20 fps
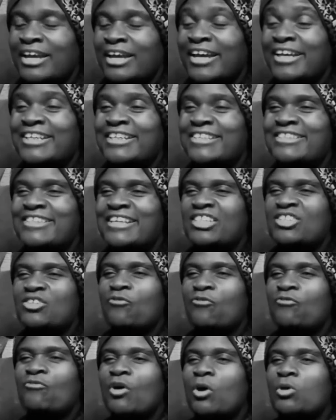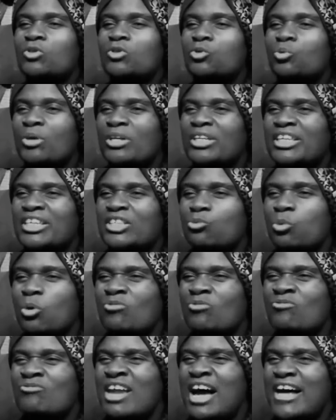And he says a false witness will
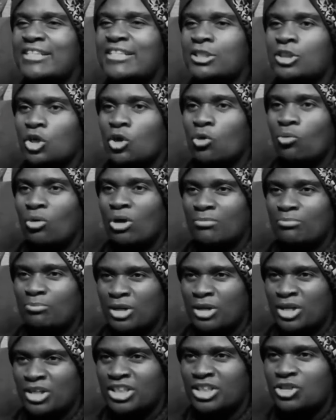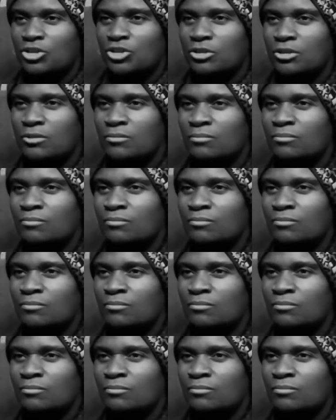not go unpunished.